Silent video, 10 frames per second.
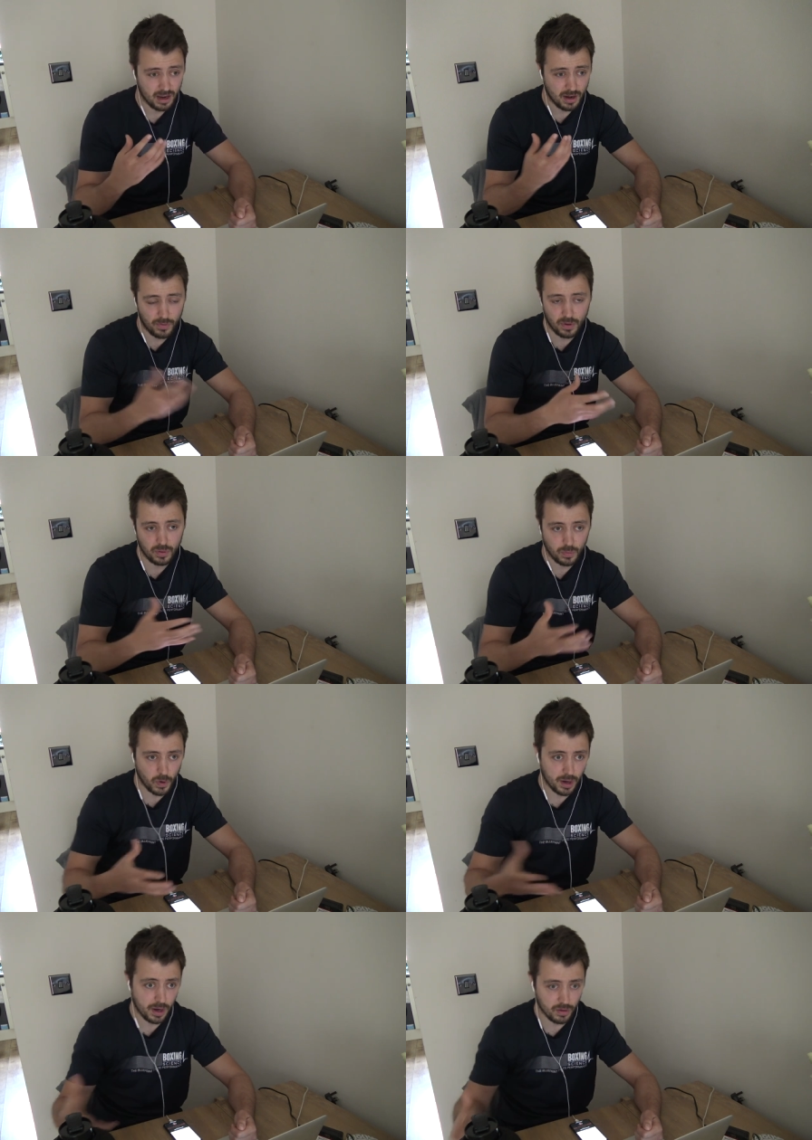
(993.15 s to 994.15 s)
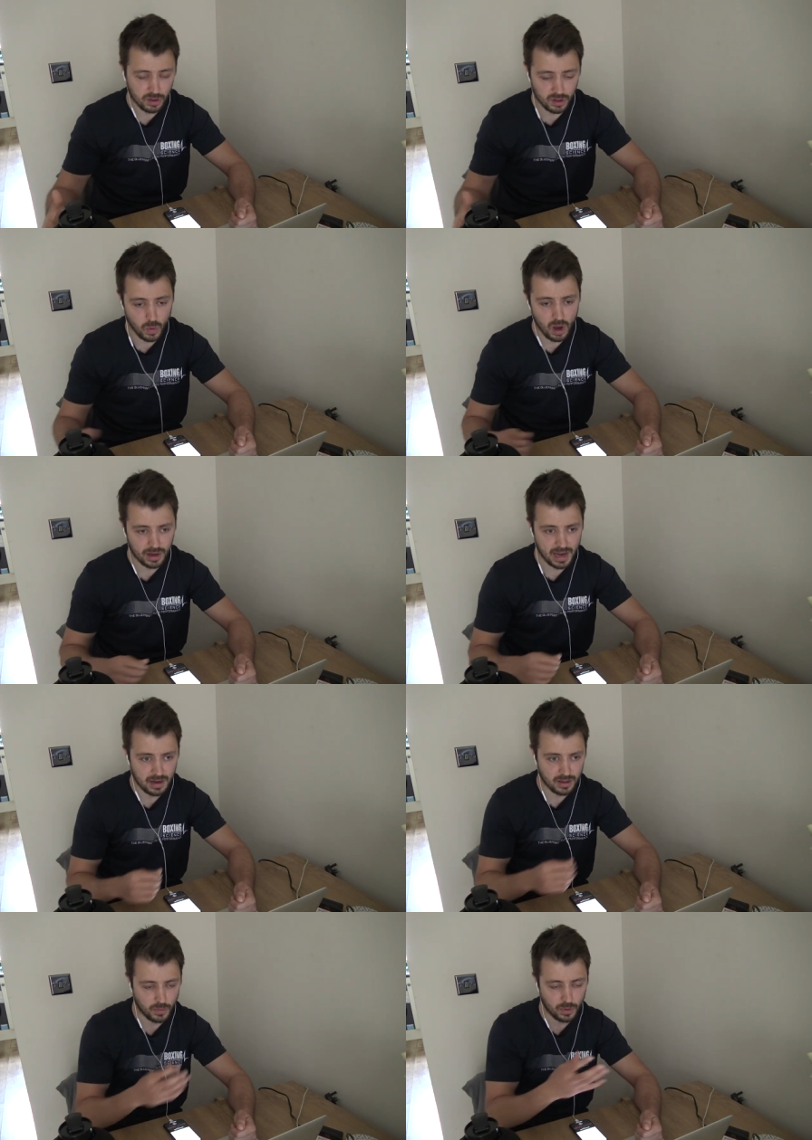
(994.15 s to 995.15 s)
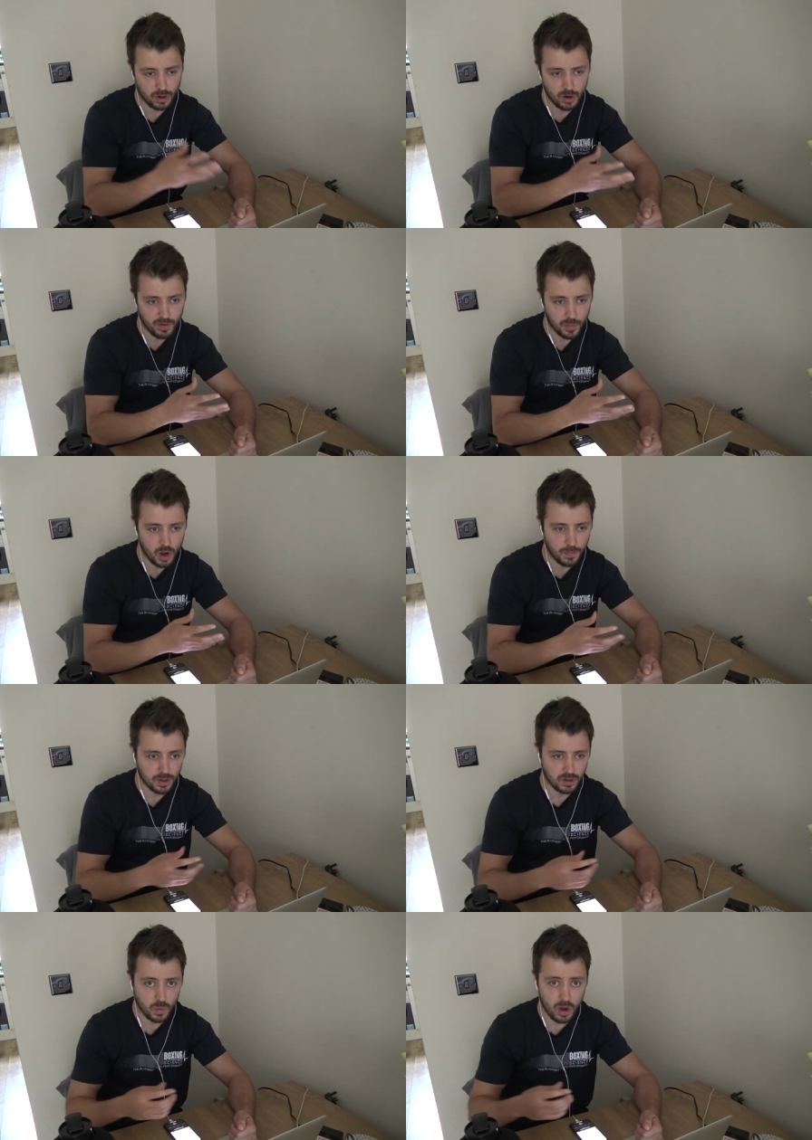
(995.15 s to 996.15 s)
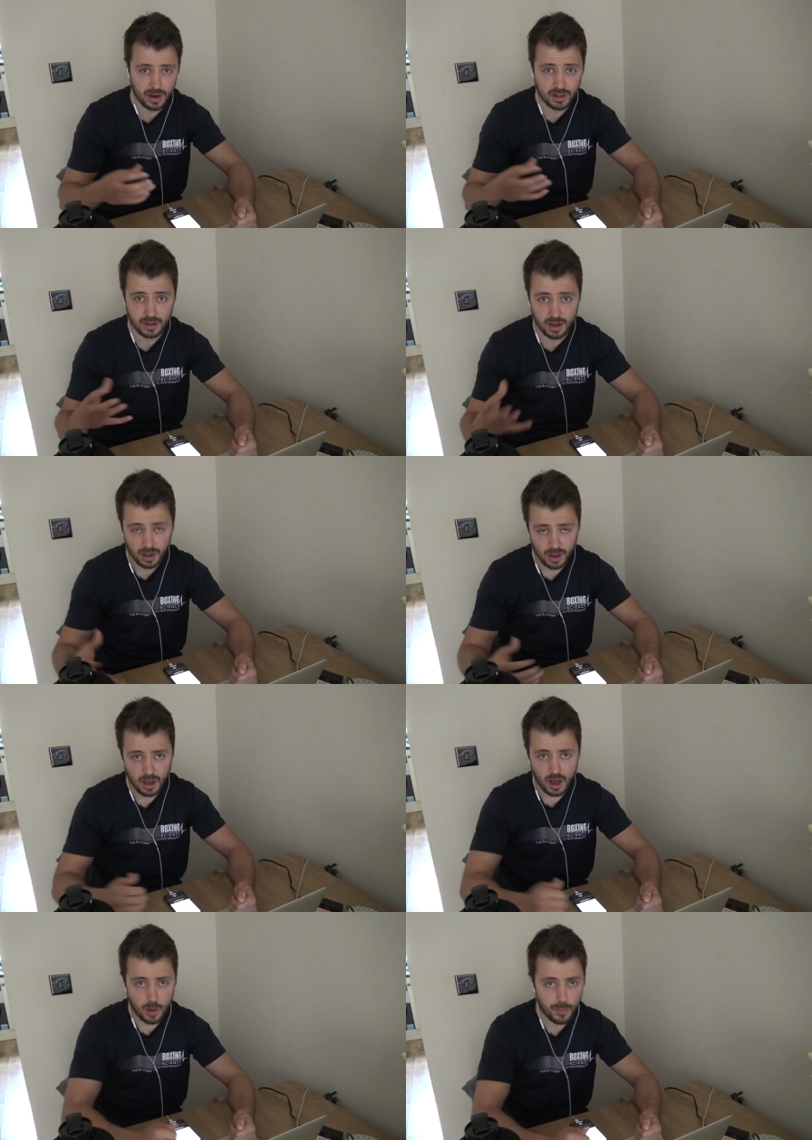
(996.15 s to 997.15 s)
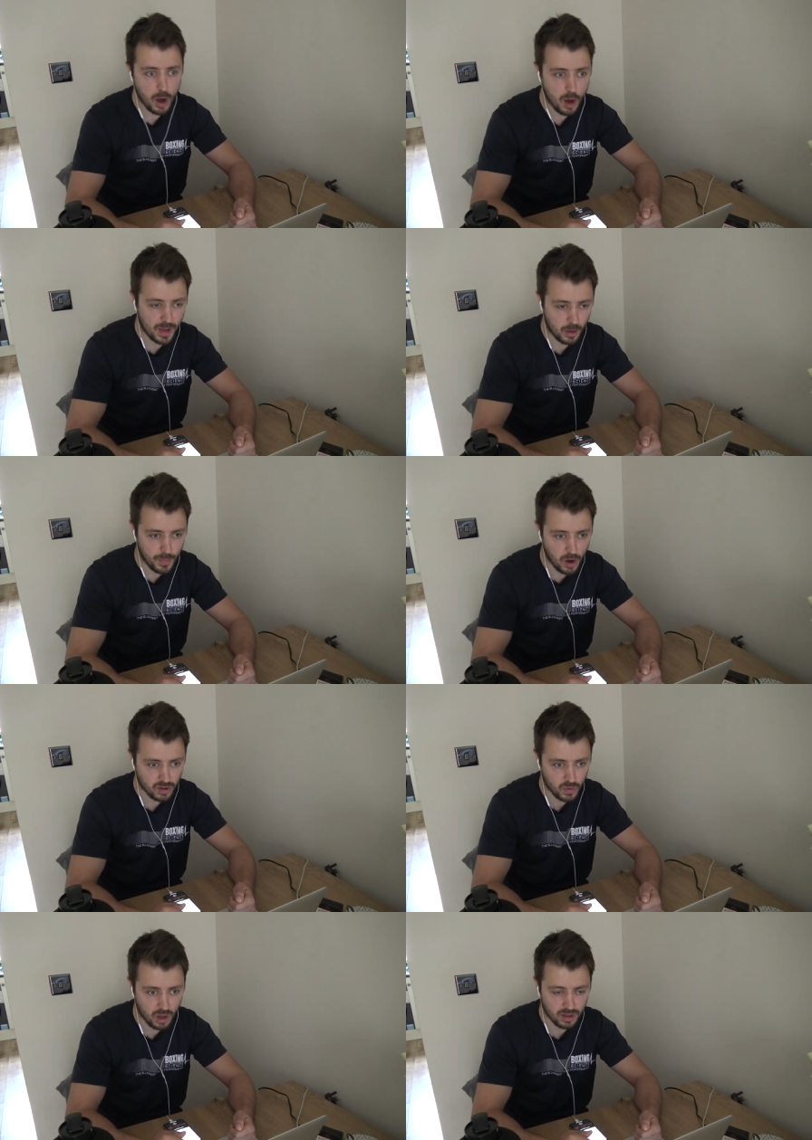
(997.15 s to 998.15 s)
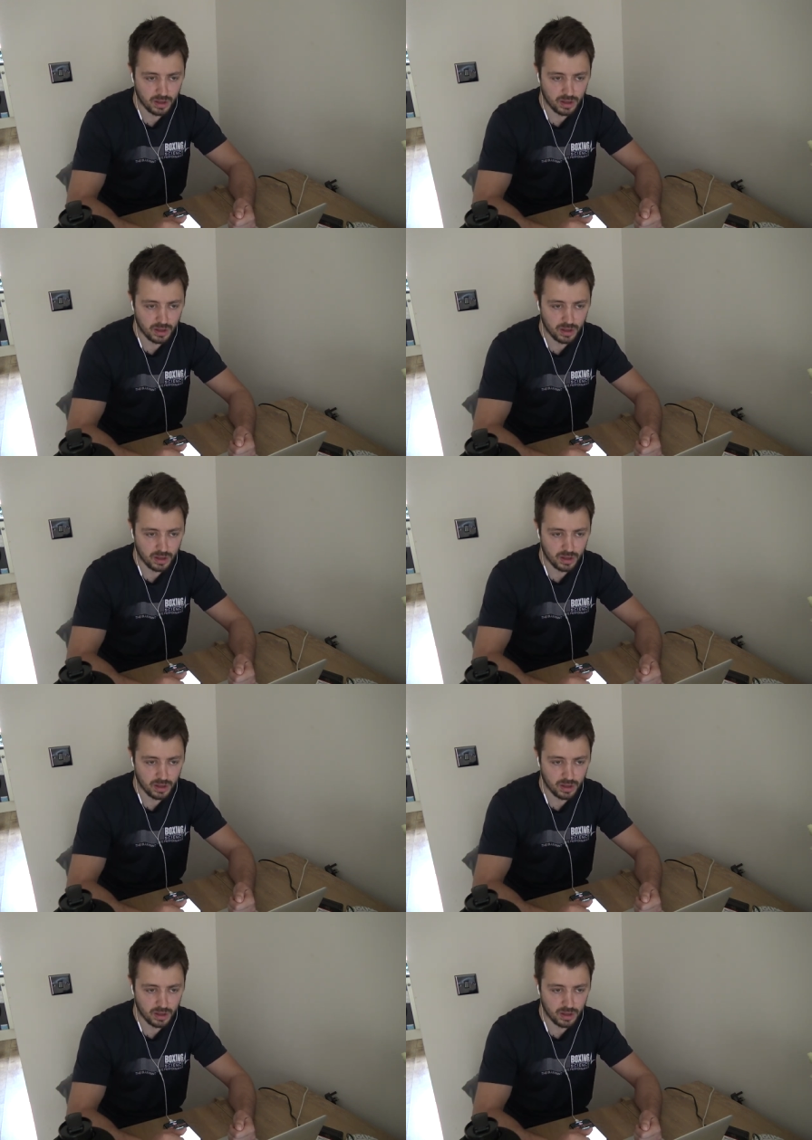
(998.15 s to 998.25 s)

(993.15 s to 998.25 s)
if we are working on the squat again, so we'd go from goblet squat into a barbell box squat.